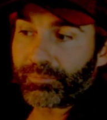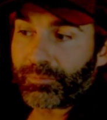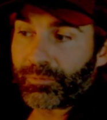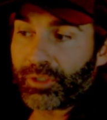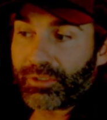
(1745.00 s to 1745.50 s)

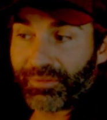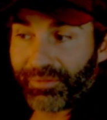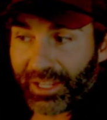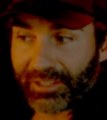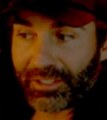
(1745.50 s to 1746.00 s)
to
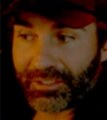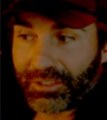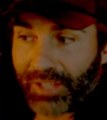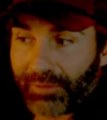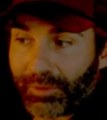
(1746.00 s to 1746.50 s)
defend this
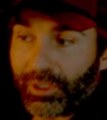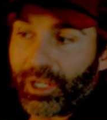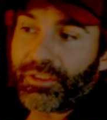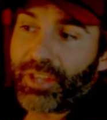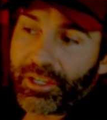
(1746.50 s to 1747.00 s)
level,
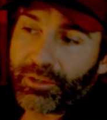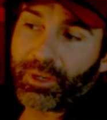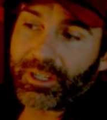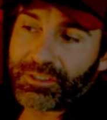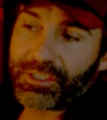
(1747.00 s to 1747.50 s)
and then you want
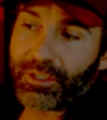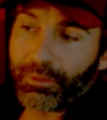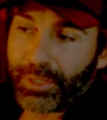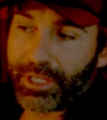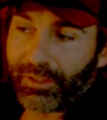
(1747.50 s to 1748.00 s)
to see the
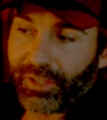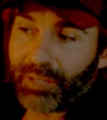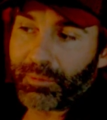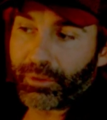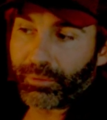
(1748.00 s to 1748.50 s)
reclaim
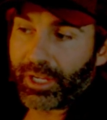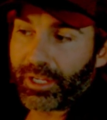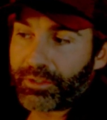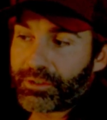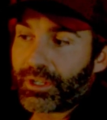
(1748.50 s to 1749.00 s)
of the range.